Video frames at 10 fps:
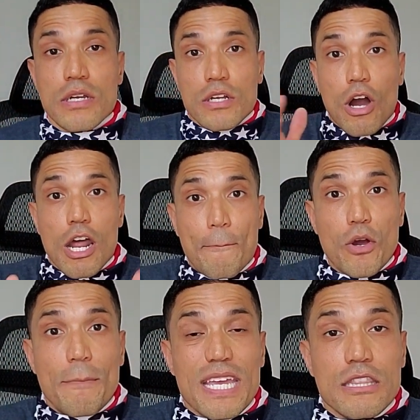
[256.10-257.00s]
God
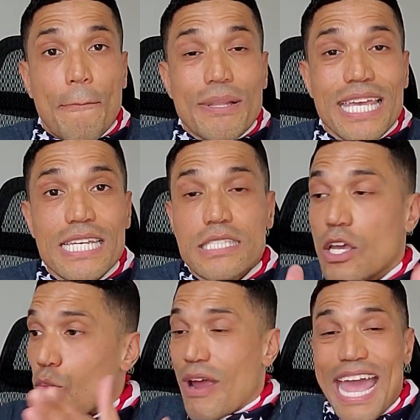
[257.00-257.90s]
put me in the place
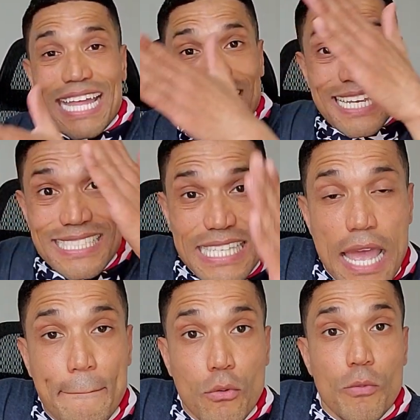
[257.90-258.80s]
where I had the
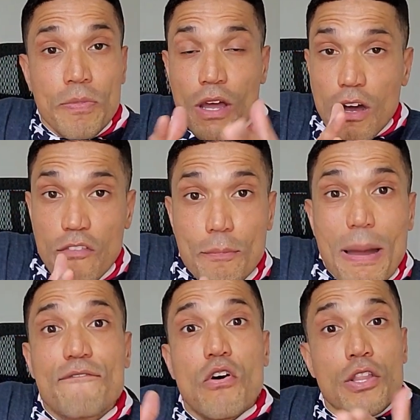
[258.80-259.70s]
example of my
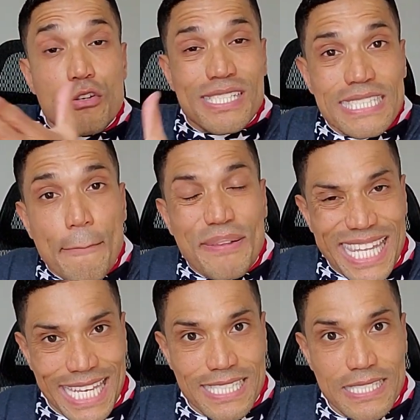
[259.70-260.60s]
father's
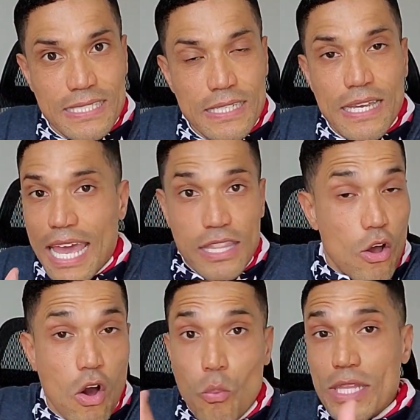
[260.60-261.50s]
siblings, and they
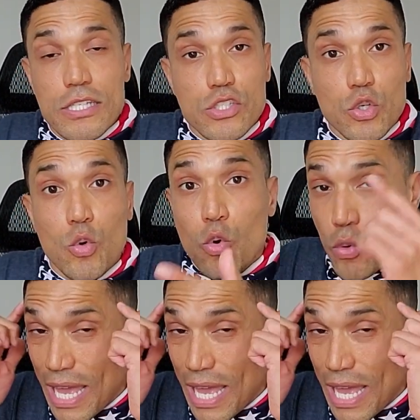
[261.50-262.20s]
all went to school.